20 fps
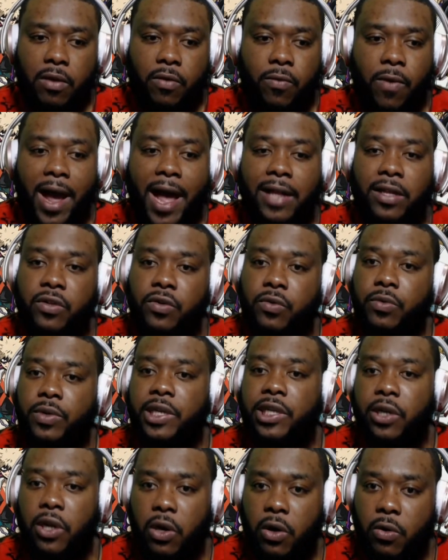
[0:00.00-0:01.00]
Gran
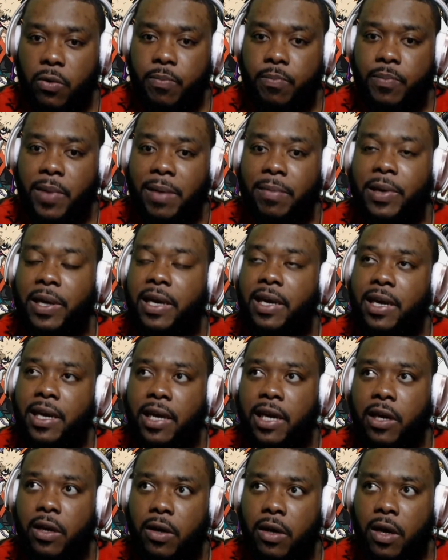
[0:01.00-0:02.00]
Torino
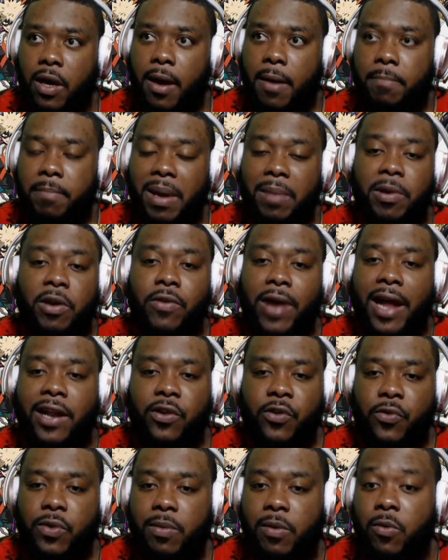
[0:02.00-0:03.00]

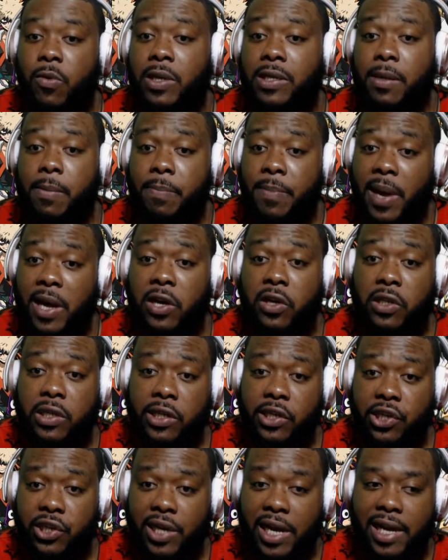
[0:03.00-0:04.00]
was a better
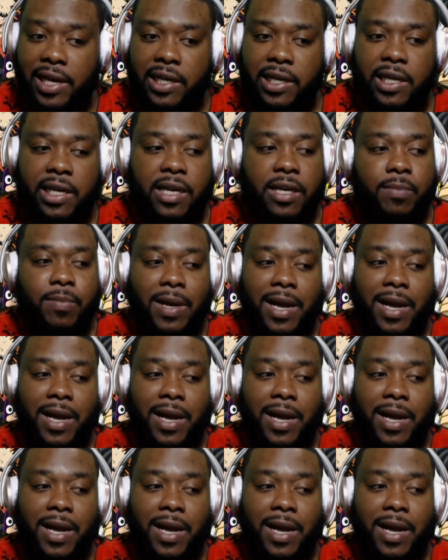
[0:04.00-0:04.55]
teacher than he is,